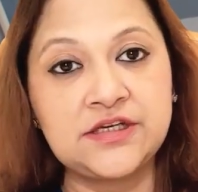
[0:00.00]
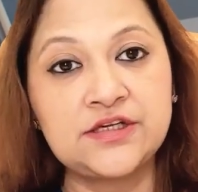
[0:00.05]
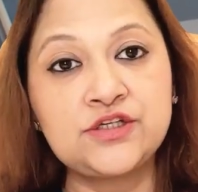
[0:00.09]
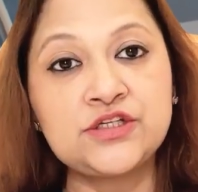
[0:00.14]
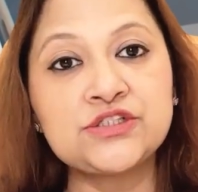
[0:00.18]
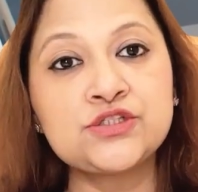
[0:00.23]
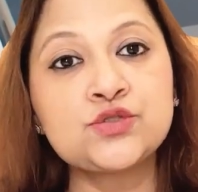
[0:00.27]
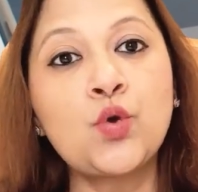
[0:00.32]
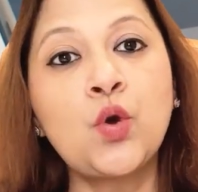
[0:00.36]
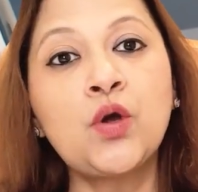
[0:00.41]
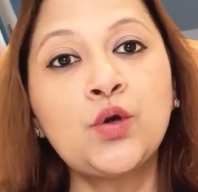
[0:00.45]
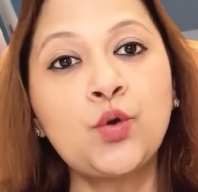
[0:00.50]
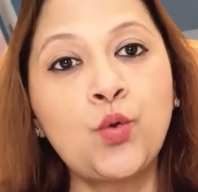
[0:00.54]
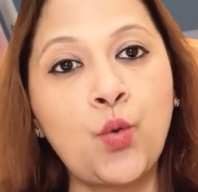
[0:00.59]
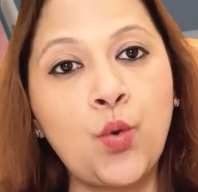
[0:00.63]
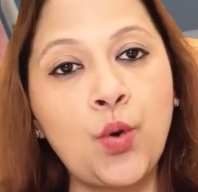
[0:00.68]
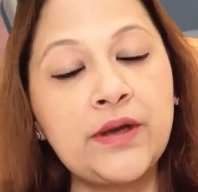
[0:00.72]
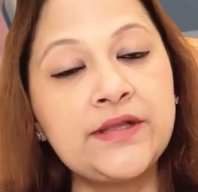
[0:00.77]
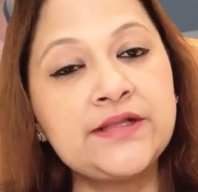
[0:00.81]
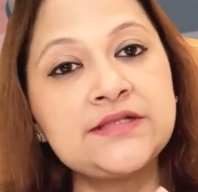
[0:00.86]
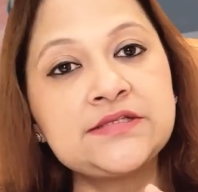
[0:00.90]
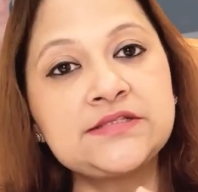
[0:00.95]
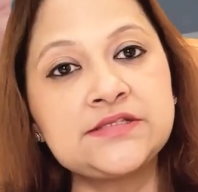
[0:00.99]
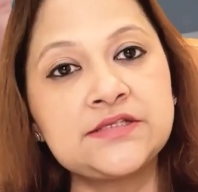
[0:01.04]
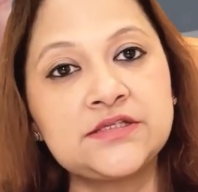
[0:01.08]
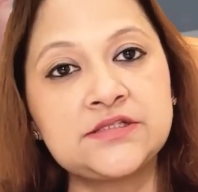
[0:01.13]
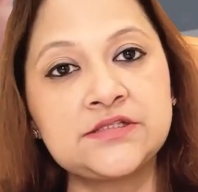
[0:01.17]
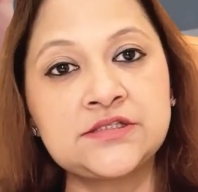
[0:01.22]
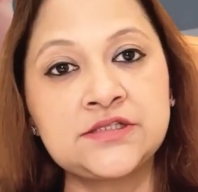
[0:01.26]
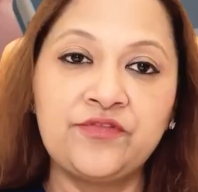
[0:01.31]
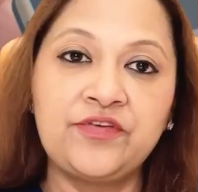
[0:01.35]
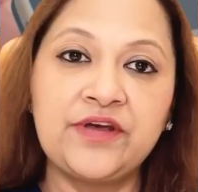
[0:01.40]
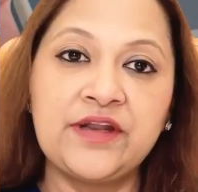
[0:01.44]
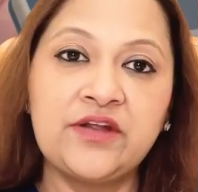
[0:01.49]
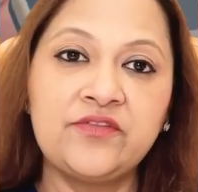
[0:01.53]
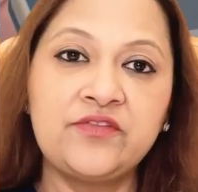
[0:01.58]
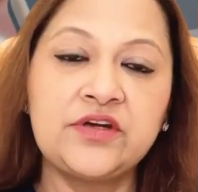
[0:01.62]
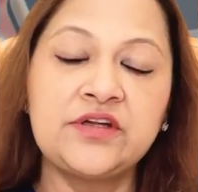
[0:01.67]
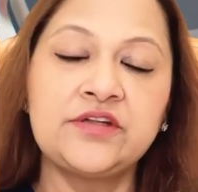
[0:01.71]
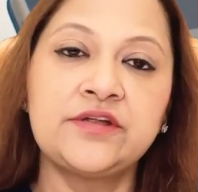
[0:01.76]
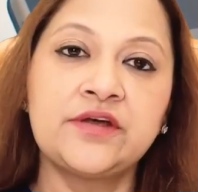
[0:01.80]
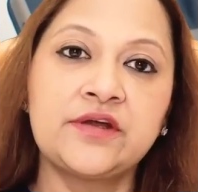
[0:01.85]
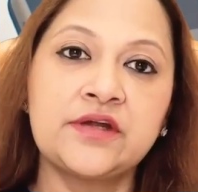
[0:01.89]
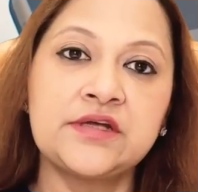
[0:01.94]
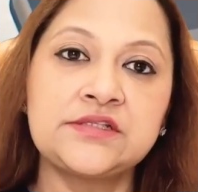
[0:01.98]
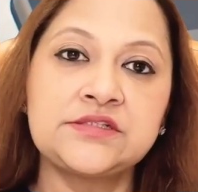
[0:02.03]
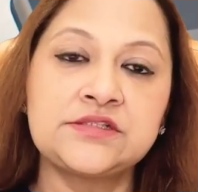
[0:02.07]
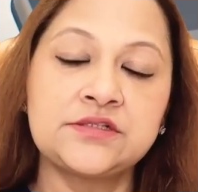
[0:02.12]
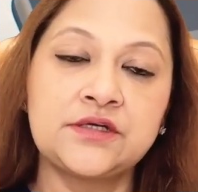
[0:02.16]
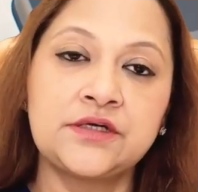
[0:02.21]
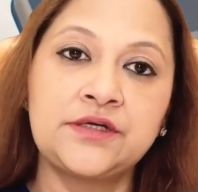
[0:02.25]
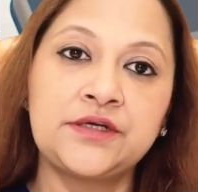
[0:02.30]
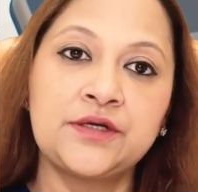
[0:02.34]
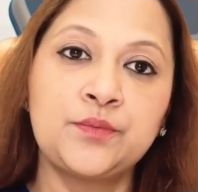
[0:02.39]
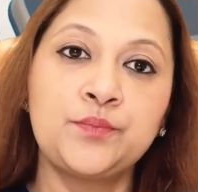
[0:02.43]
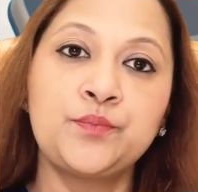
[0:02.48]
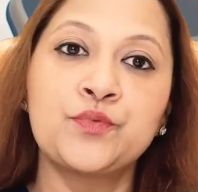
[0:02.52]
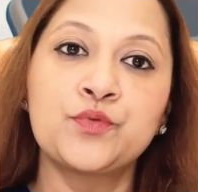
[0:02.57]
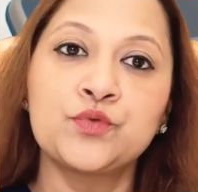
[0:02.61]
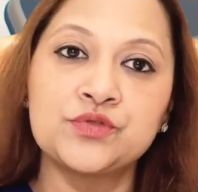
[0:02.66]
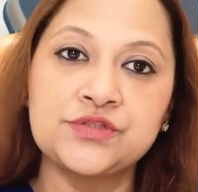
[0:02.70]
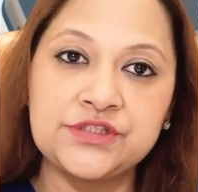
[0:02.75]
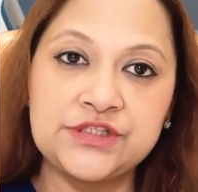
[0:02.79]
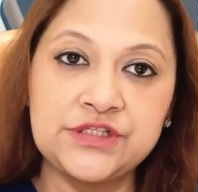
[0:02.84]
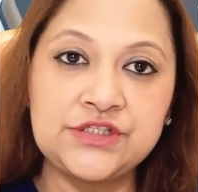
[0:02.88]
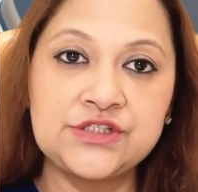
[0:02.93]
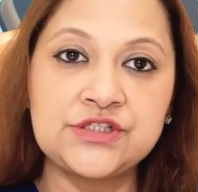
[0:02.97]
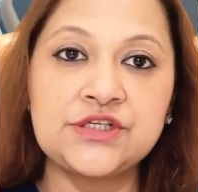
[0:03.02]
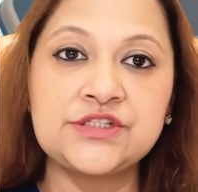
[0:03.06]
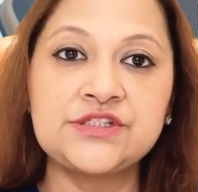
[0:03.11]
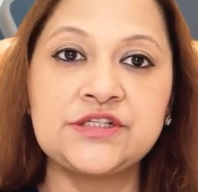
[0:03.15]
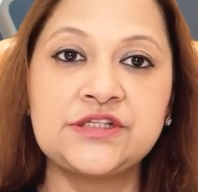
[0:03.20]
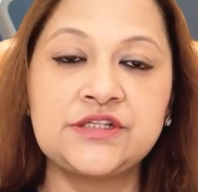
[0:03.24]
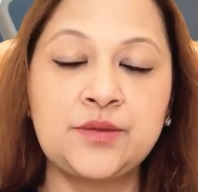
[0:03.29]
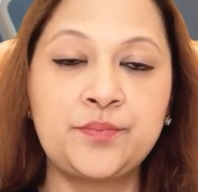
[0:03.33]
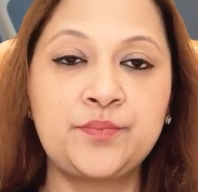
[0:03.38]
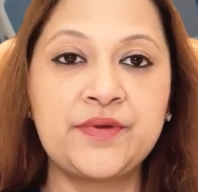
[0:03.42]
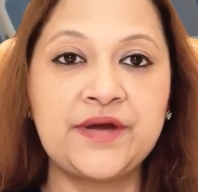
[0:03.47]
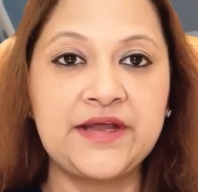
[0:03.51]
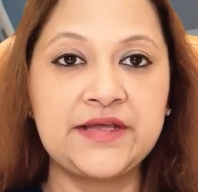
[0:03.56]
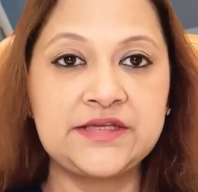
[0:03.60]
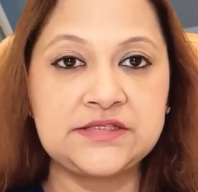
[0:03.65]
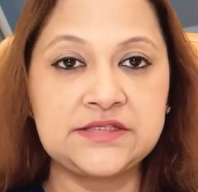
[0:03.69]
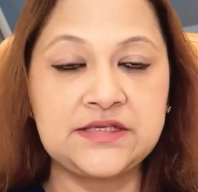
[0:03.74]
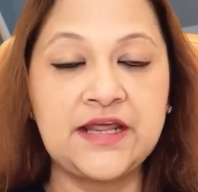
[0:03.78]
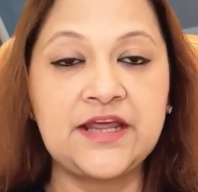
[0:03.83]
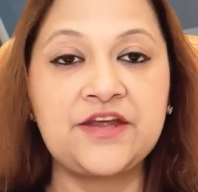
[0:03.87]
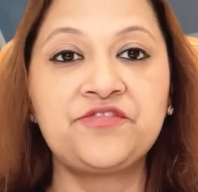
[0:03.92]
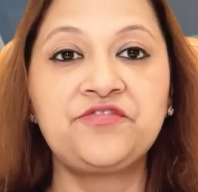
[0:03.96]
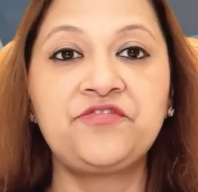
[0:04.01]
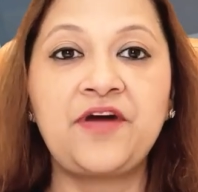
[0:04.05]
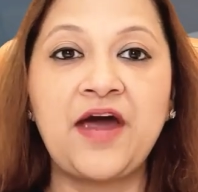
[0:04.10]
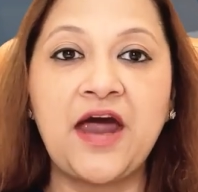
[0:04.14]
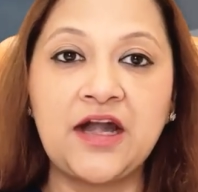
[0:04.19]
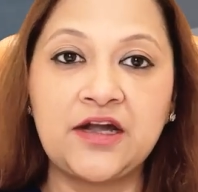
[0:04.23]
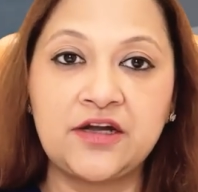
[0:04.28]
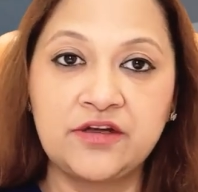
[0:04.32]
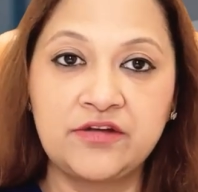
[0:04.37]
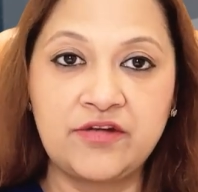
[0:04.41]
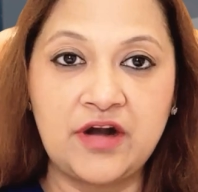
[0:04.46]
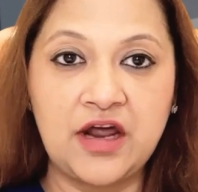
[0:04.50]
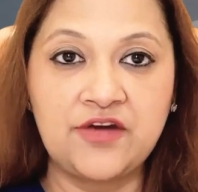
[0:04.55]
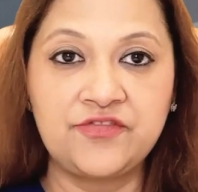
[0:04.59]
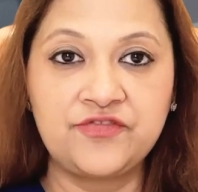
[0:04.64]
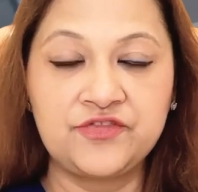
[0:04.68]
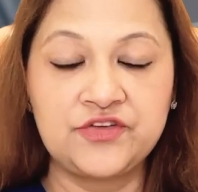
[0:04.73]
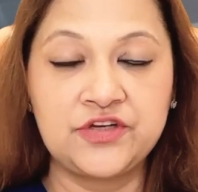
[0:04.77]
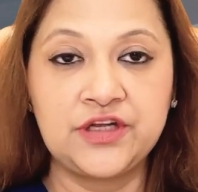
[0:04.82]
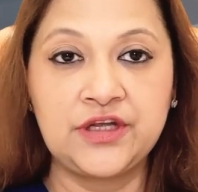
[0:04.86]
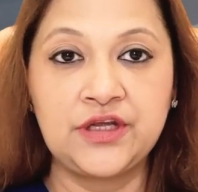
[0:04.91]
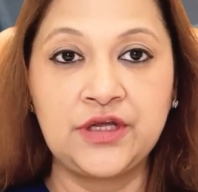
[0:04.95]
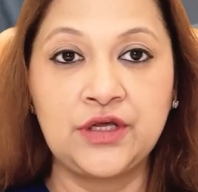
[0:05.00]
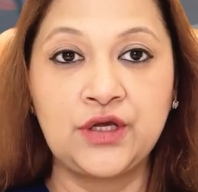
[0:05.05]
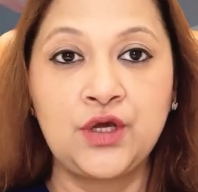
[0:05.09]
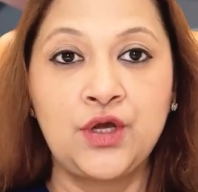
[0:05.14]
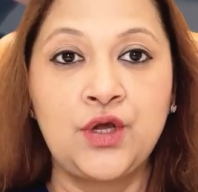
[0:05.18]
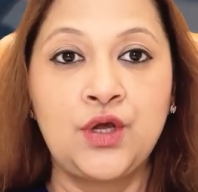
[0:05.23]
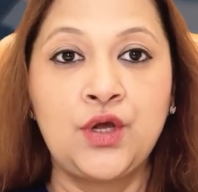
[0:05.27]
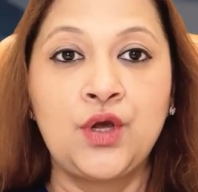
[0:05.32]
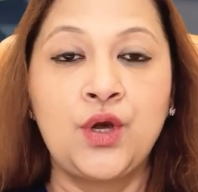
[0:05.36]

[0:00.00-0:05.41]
It is called oil cyst. Whenever there are certain procedures in the breast like fat grafting